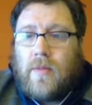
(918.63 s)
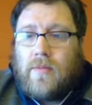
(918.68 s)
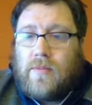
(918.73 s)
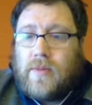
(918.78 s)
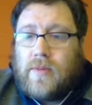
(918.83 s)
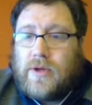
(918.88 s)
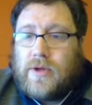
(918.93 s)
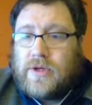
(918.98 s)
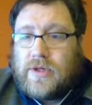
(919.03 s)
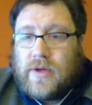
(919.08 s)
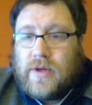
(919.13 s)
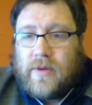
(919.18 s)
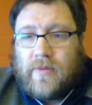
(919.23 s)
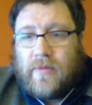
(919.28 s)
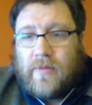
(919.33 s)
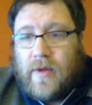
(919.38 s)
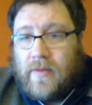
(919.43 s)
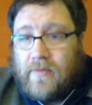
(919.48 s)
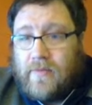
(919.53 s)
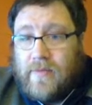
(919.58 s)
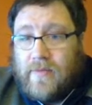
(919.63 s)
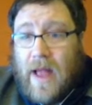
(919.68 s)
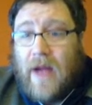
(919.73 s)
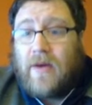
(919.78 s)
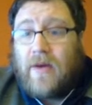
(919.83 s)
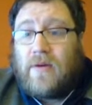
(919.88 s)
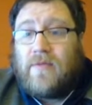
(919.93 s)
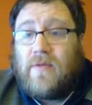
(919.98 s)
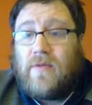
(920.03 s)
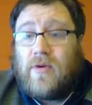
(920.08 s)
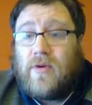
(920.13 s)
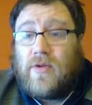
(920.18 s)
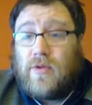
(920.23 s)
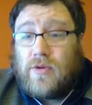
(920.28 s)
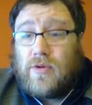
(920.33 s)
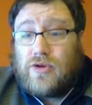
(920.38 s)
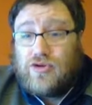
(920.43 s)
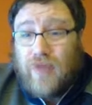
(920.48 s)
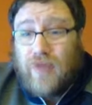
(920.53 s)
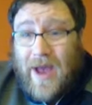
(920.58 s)
just and powerful
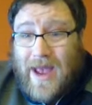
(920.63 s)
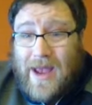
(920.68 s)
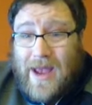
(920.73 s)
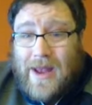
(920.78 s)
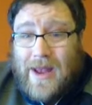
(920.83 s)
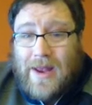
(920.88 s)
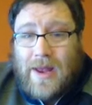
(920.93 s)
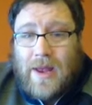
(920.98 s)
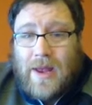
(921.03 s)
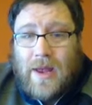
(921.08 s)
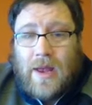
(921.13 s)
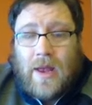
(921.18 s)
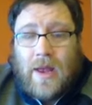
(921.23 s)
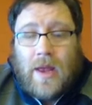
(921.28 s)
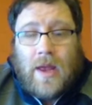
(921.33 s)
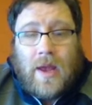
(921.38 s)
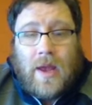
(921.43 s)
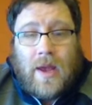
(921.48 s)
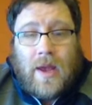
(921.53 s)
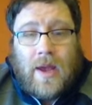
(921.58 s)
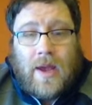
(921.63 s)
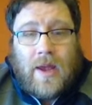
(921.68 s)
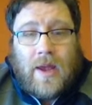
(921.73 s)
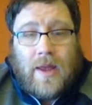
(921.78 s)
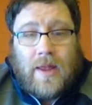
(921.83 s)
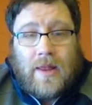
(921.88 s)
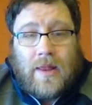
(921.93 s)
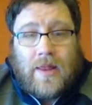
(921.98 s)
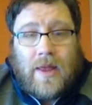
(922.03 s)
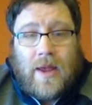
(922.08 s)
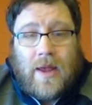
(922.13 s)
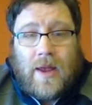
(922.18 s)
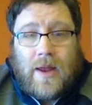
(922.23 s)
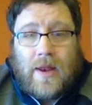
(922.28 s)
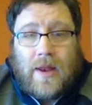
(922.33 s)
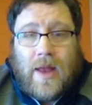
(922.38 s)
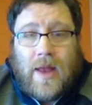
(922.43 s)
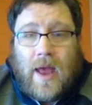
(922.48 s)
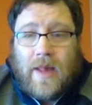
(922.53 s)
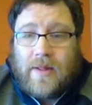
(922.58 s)
through trade. And
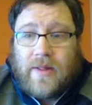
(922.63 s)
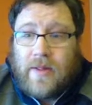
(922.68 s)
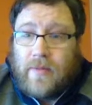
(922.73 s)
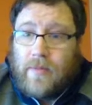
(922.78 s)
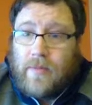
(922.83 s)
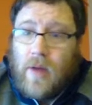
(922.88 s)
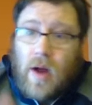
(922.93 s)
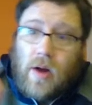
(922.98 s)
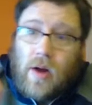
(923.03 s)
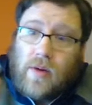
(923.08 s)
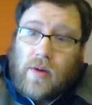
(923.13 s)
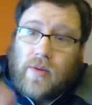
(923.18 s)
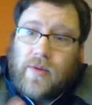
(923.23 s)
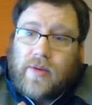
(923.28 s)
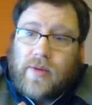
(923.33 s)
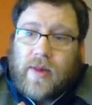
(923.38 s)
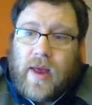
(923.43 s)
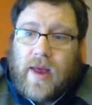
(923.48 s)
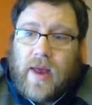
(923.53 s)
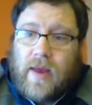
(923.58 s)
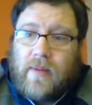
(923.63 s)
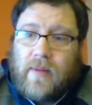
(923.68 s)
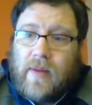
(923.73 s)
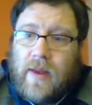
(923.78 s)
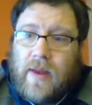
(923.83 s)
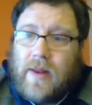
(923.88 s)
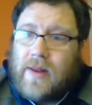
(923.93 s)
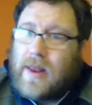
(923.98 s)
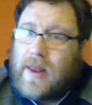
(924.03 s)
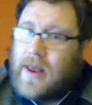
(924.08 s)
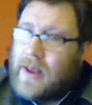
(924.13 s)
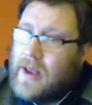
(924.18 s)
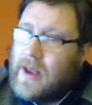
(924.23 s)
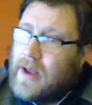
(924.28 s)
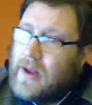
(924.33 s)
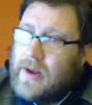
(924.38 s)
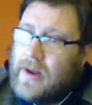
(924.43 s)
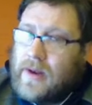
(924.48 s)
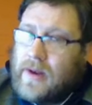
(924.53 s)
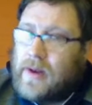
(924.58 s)
then as the Mongols came in,
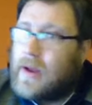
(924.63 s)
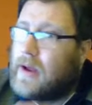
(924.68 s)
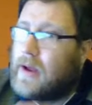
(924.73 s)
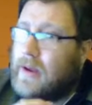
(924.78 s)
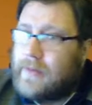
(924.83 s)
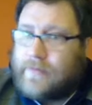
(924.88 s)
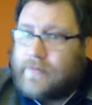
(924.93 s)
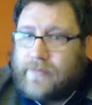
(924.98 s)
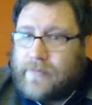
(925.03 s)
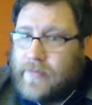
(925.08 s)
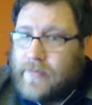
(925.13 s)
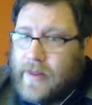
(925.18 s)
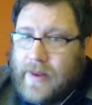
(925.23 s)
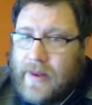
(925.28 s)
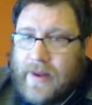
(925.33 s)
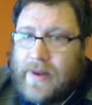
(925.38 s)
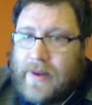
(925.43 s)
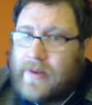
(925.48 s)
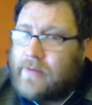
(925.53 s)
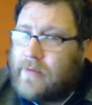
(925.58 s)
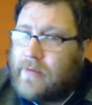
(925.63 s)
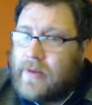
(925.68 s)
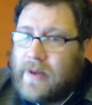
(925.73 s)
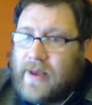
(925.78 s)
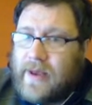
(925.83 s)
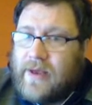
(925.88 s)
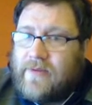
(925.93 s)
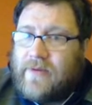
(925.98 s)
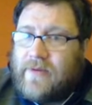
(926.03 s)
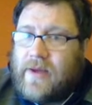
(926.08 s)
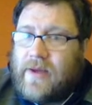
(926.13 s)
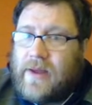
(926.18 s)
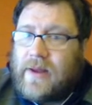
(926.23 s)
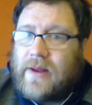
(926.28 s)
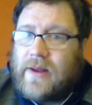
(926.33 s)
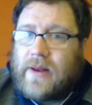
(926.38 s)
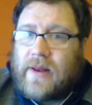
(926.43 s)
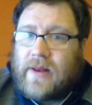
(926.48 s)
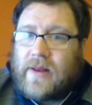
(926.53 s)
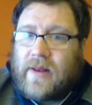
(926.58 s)
they didn't really give
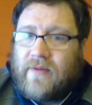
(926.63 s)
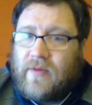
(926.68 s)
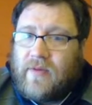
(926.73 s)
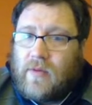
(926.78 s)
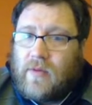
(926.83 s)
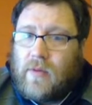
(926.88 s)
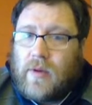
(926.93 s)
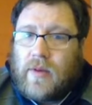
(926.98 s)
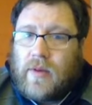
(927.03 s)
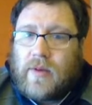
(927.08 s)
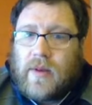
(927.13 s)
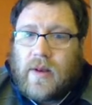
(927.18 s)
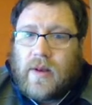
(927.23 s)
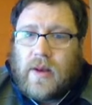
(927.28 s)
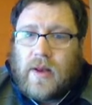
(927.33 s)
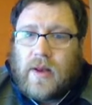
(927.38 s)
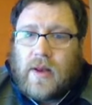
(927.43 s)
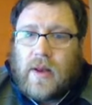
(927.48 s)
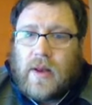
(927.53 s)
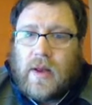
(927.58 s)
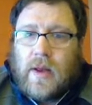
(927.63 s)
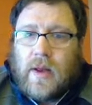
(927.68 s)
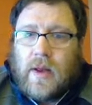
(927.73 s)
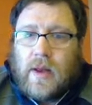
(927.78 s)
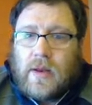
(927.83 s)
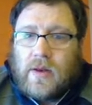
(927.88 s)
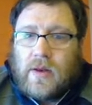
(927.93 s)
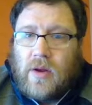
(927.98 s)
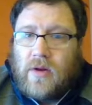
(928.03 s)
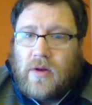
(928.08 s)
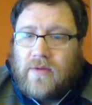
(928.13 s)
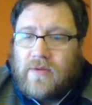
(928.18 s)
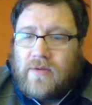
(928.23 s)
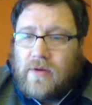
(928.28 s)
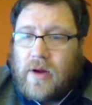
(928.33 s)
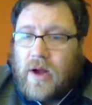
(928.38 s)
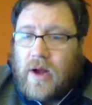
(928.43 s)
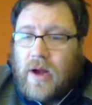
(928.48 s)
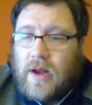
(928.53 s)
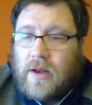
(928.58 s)
in except for one city,
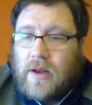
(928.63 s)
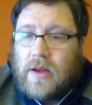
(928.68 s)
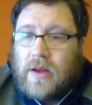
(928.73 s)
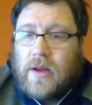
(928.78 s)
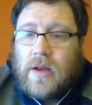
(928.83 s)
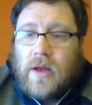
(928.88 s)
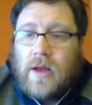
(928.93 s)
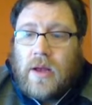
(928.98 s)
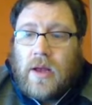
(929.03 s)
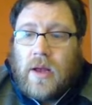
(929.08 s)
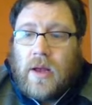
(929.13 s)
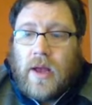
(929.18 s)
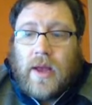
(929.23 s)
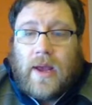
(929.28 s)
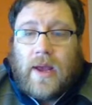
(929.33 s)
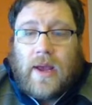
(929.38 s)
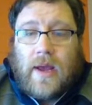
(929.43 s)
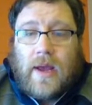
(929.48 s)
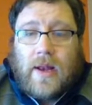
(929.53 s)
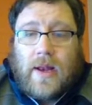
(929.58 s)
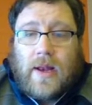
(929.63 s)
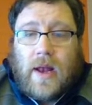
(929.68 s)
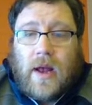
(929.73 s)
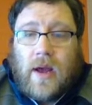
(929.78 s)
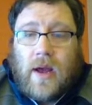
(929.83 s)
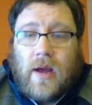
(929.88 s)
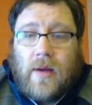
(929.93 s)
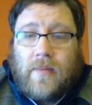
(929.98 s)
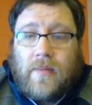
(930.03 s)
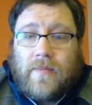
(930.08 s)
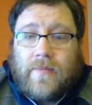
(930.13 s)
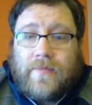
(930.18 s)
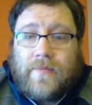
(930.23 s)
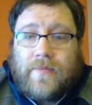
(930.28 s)
Novgorod, and um,